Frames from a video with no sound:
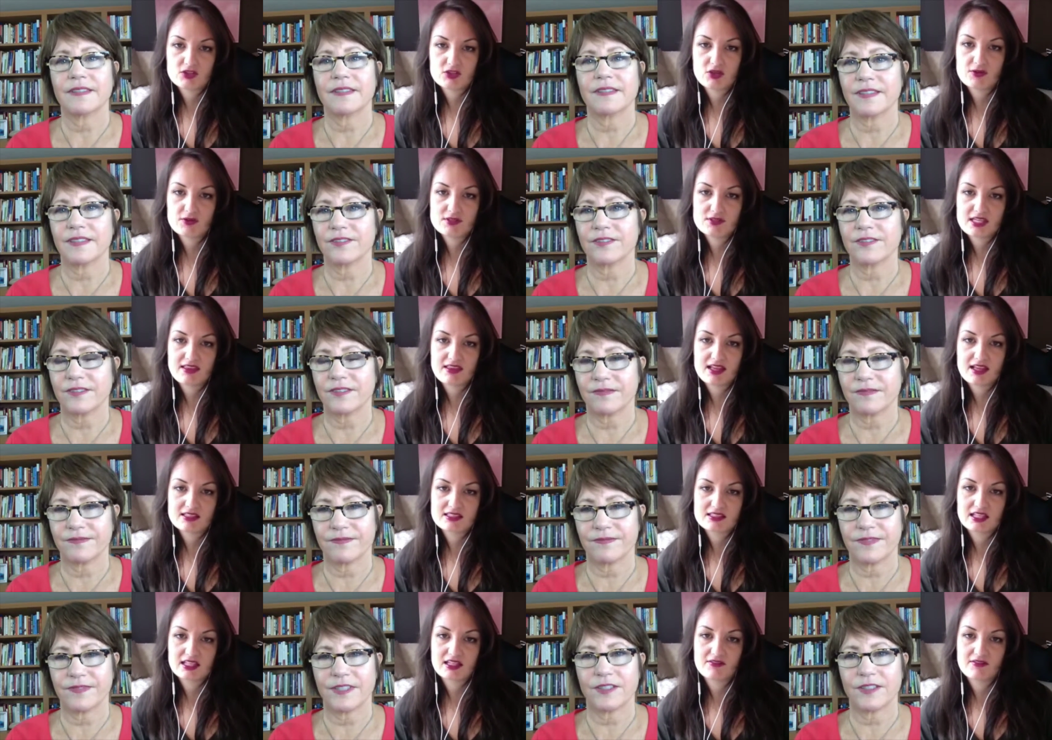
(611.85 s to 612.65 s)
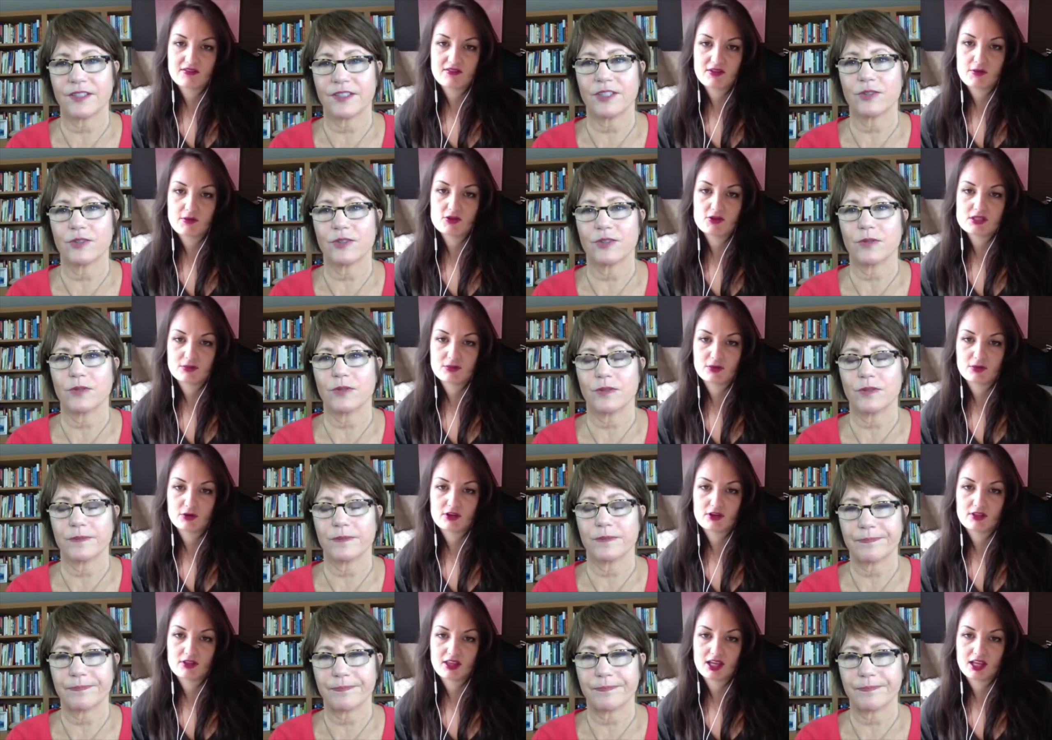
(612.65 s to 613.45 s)
Speaker 1: So I would say that's kind of the most
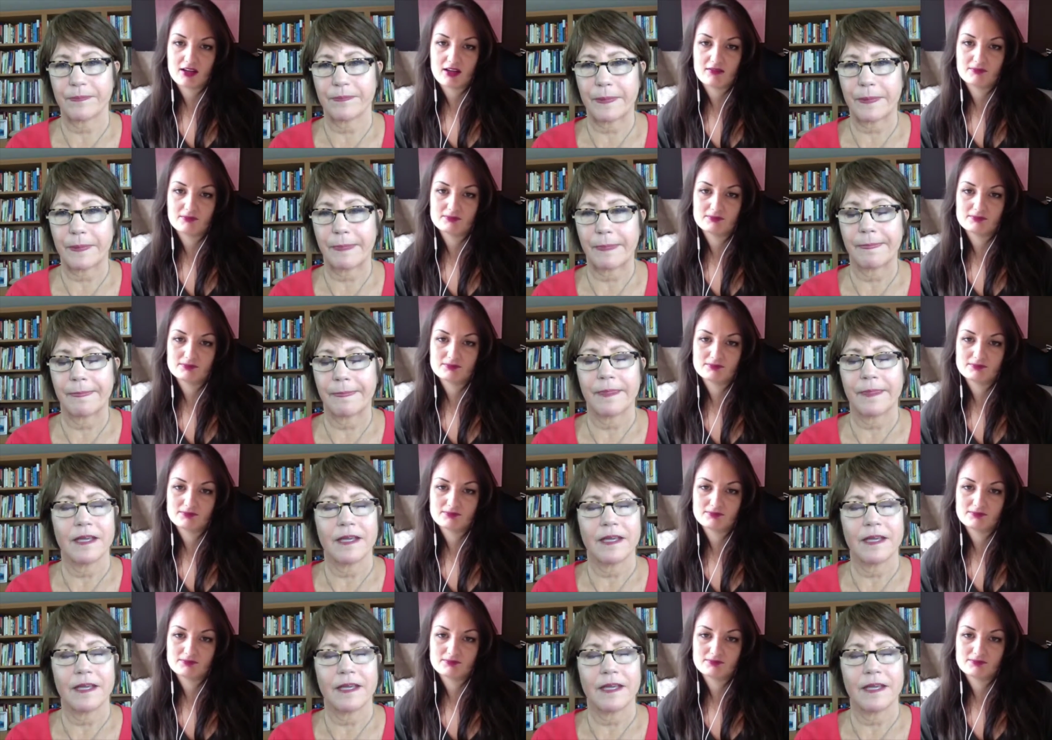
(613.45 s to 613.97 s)
important thing.